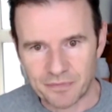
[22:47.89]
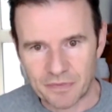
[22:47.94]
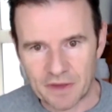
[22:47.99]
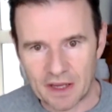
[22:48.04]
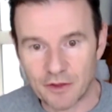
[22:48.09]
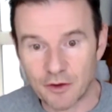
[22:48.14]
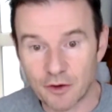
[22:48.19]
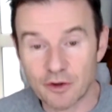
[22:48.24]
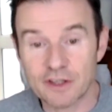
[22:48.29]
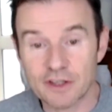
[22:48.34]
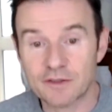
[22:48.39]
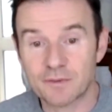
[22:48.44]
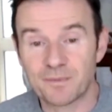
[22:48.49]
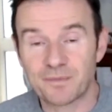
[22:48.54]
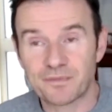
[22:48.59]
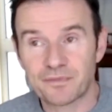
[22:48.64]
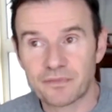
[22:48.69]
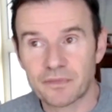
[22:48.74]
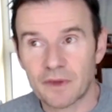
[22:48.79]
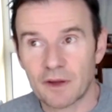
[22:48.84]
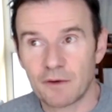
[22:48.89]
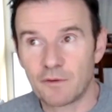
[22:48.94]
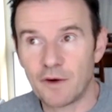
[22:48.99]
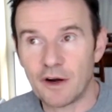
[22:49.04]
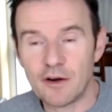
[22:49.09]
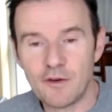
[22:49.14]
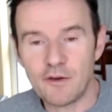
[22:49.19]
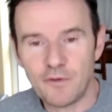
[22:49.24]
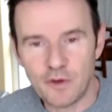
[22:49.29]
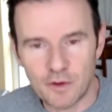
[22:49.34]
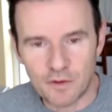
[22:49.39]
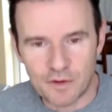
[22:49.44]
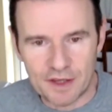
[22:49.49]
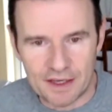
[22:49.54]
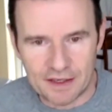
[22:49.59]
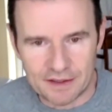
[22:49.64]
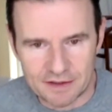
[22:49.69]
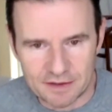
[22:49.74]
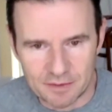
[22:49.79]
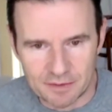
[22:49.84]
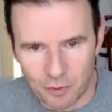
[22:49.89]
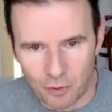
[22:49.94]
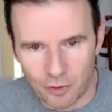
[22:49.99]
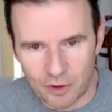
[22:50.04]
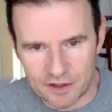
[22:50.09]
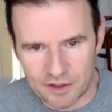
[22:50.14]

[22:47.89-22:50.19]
And there is very few things more